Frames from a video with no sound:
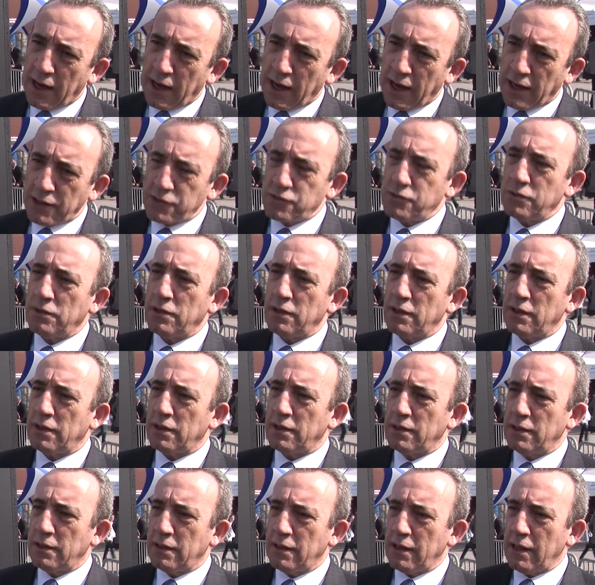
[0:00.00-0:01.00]

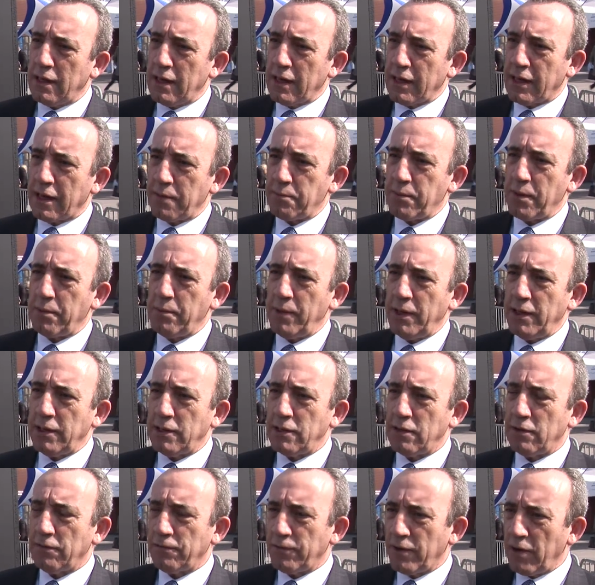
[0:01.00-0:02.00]
actual
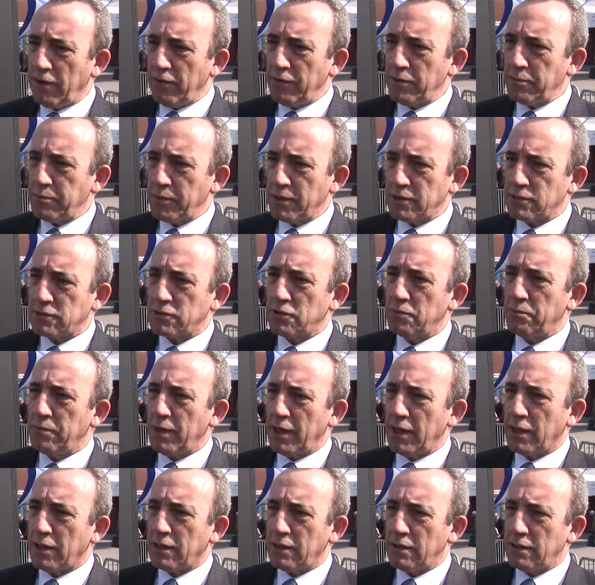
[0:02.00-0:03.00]
capability of governments to
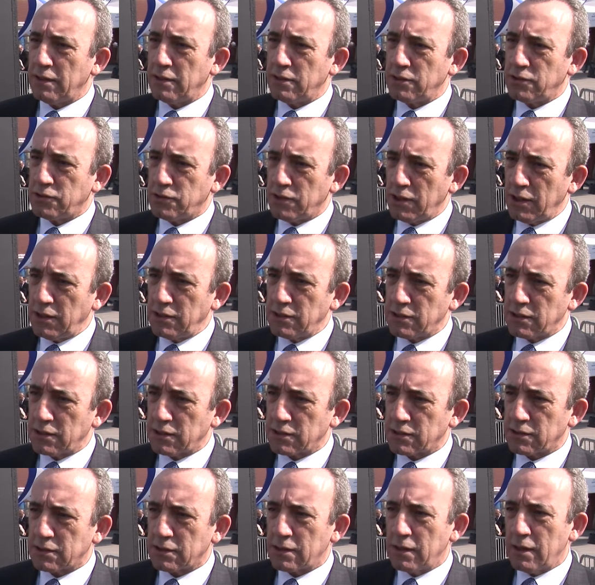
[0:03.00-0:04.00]
make
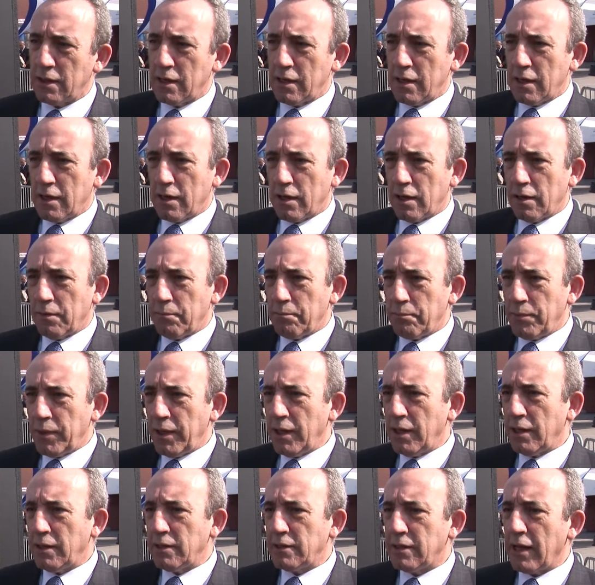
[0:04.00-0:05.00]
changes
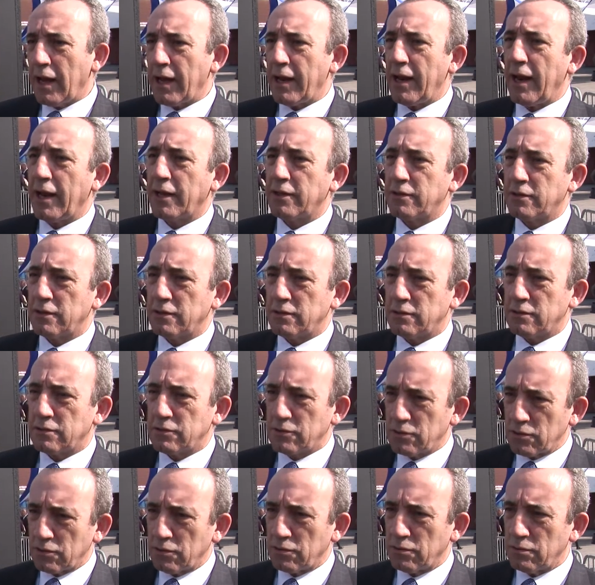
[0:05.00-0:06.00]
being directed
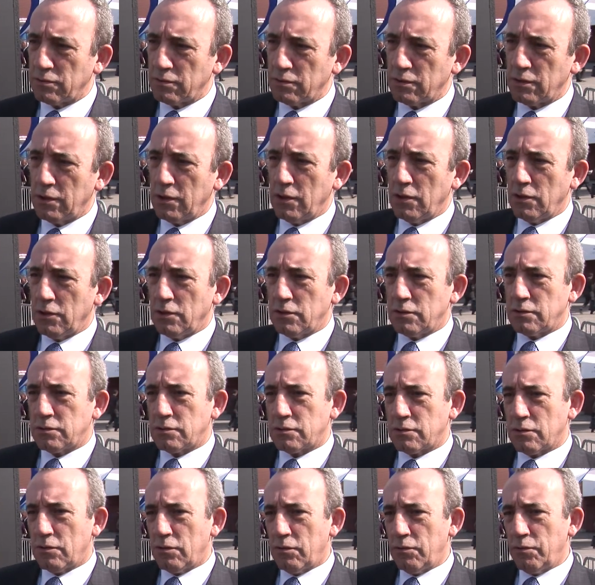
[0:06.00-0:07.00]
to.
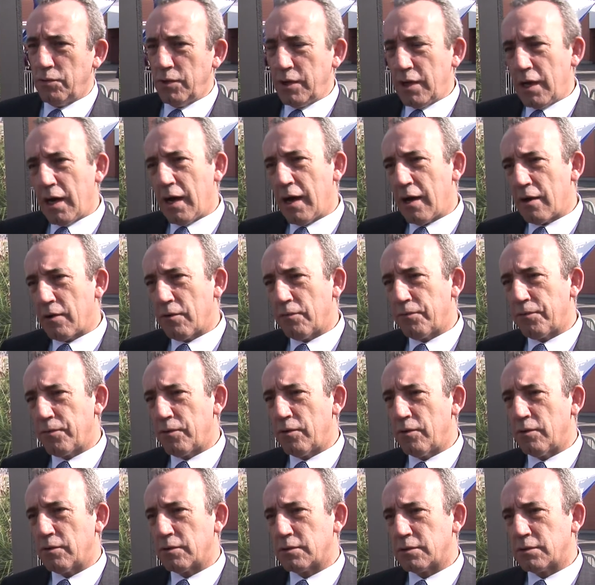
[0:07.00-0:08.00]
So we are, of
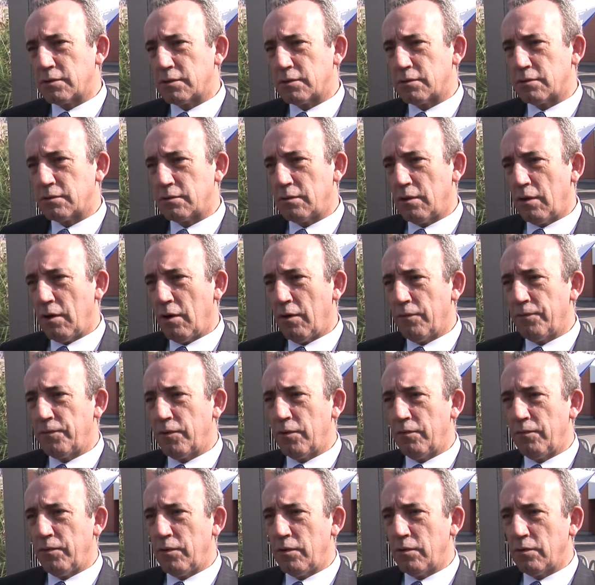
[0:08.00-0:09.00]
course, of
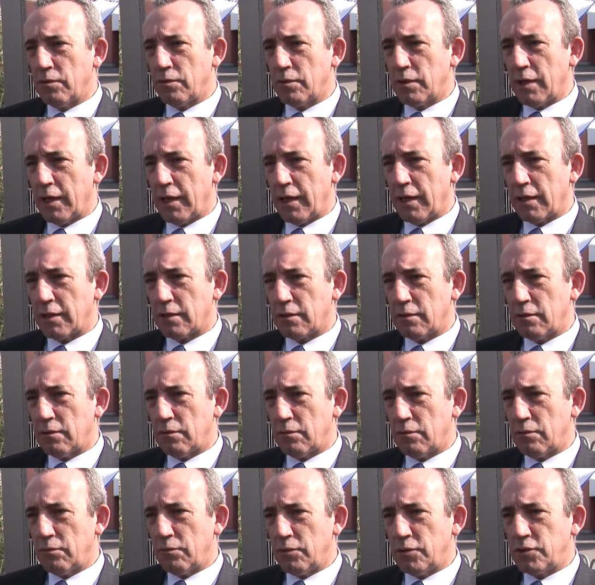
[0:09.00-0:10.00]
the view that
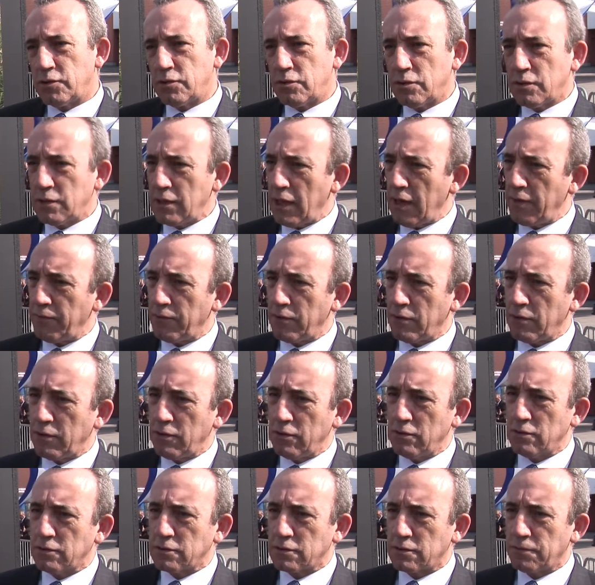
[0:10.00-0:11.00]
we should never
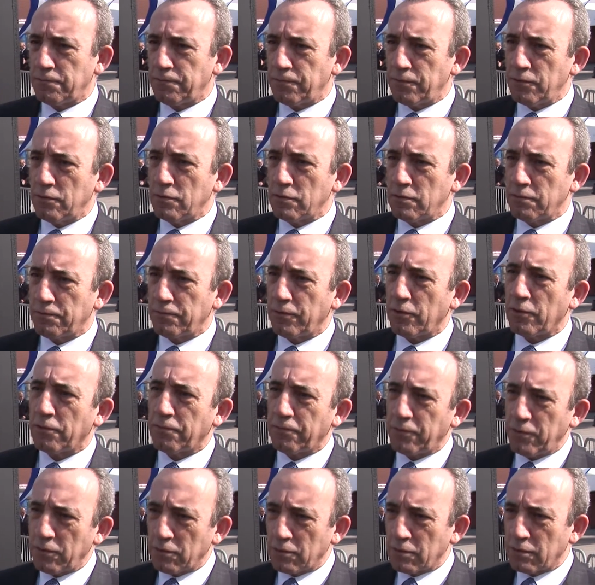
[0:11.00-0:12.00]
use food for
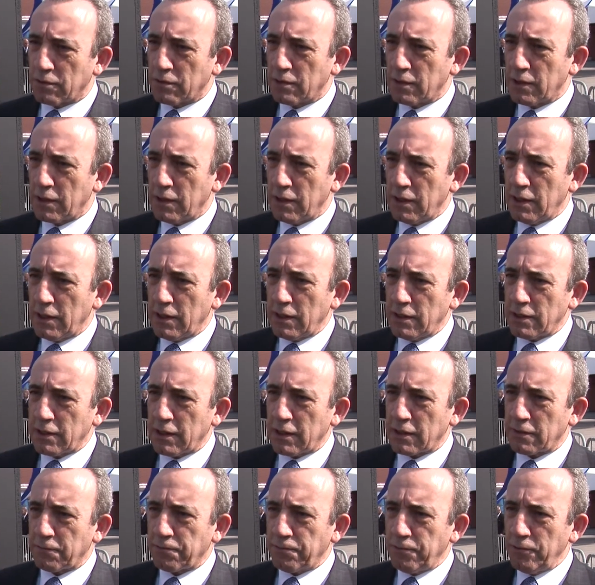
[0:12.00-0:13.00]
fuel,
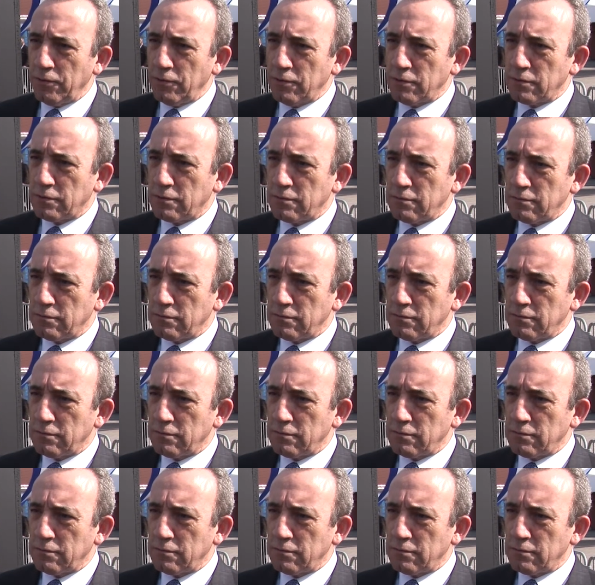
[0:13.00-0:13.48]
that food